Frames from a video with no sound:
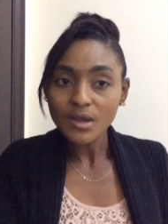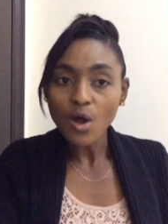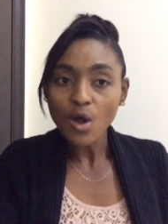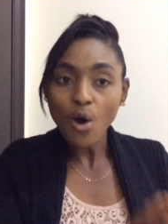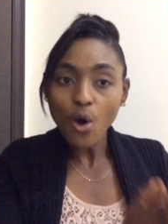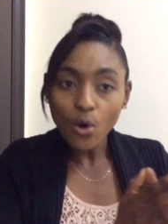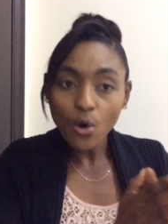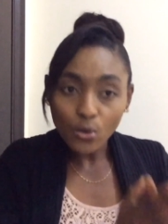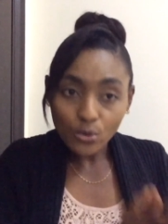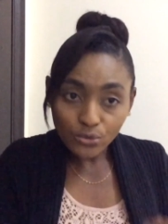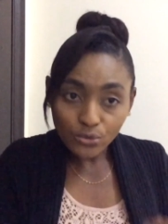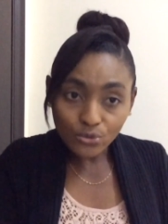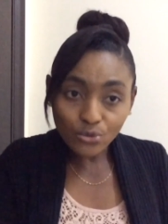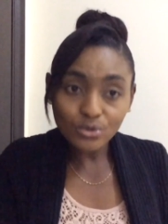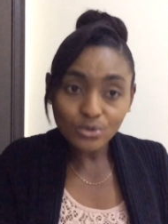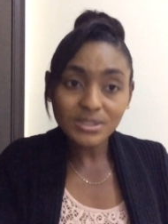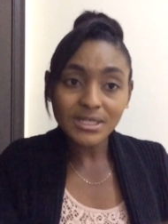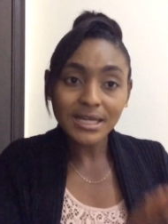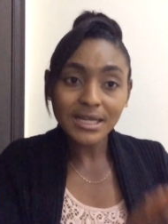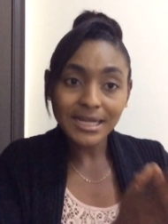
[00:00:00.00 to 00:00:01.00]
all through
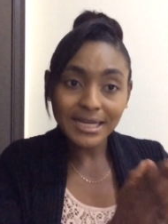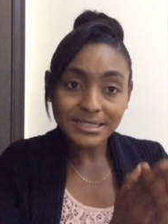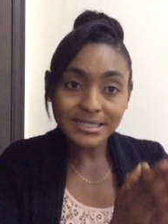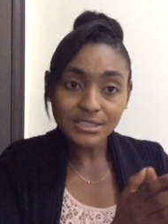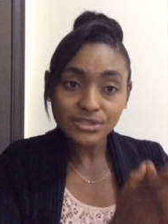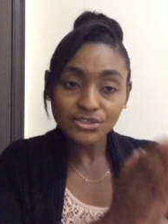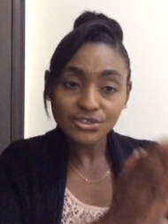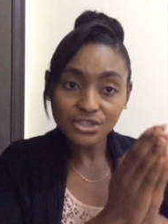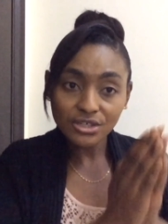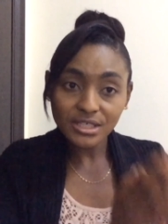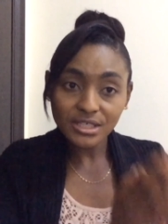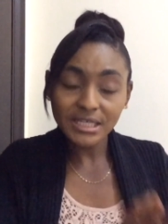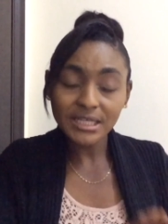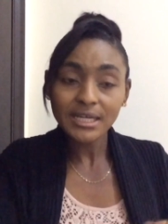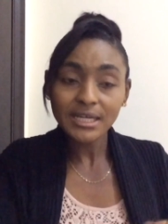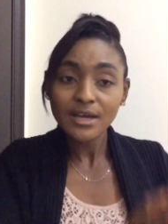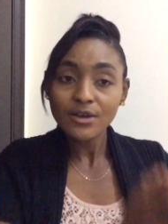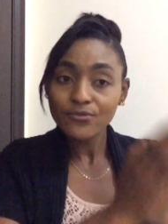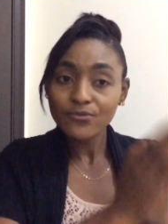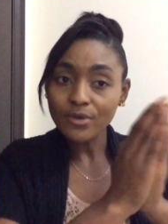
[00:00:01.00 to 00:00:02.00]
their learning journey
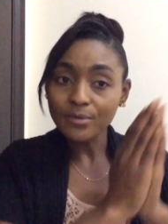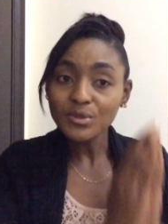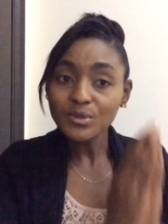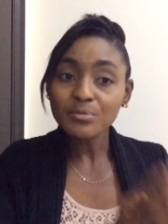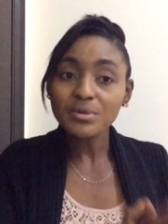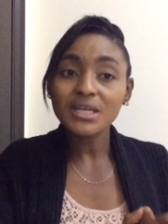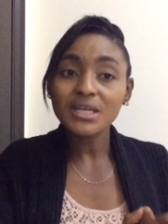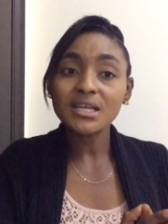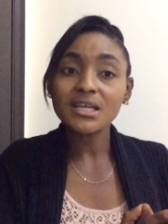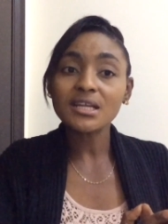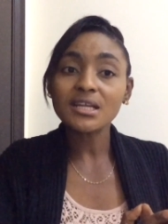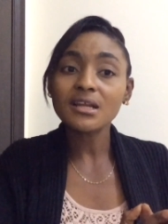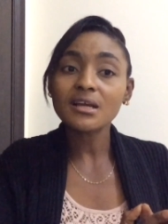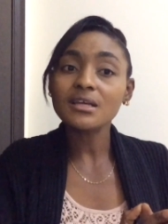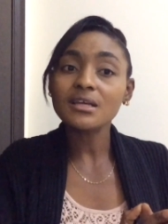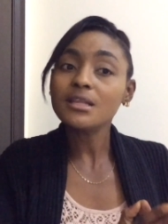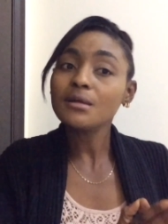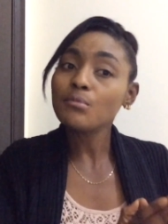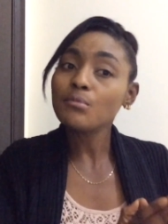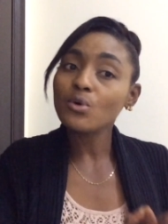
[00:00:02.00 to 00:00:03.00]
from the beginning
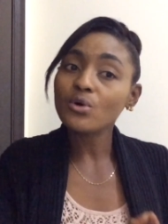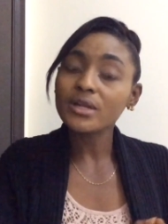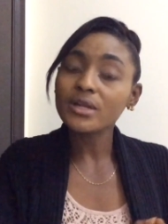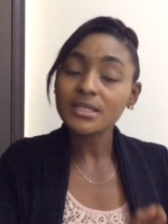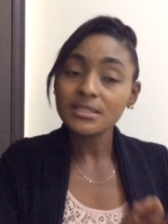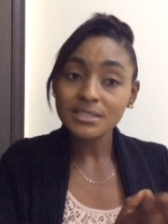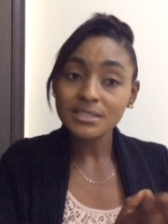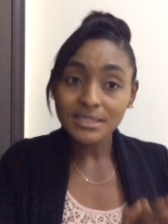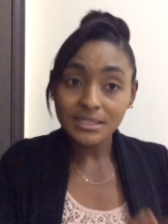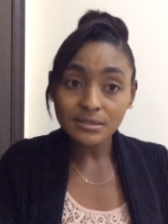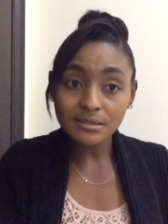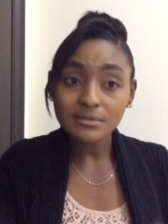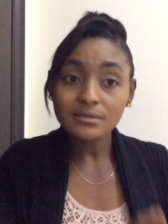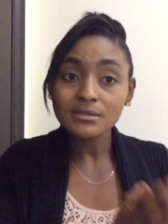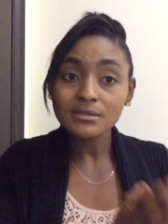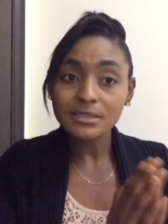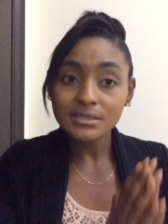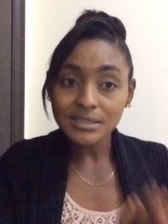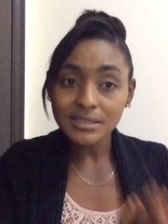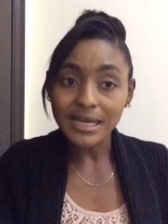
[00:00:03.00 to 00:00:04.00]
in the morning till
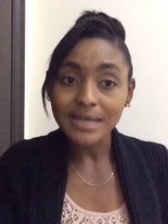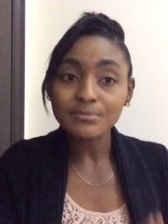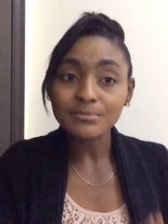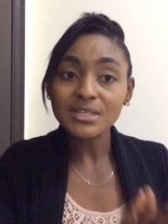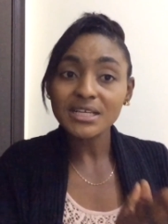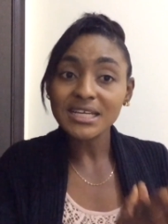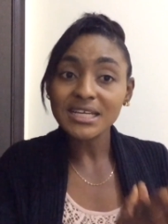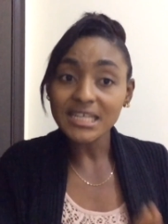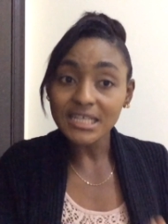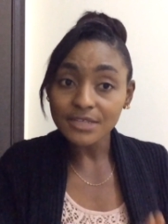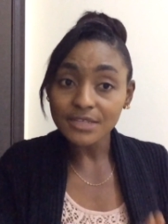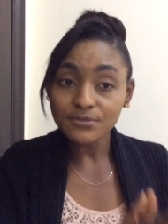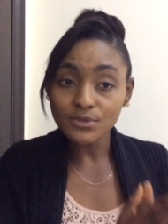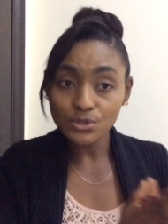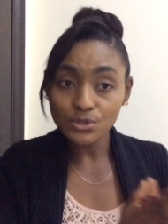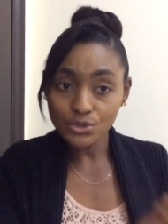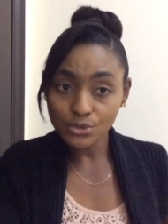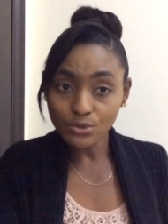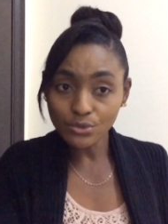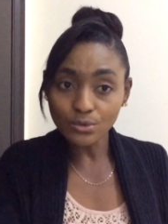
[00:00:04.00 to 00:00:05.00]
the time they leave the
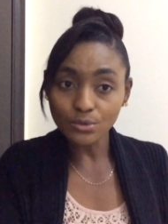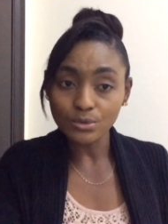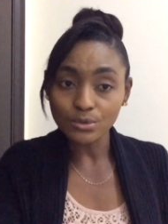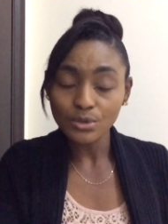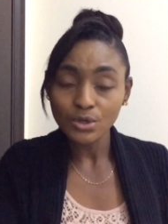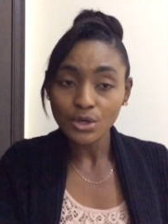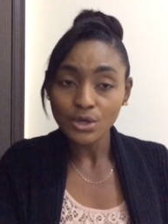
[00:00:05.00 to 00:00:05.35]
school.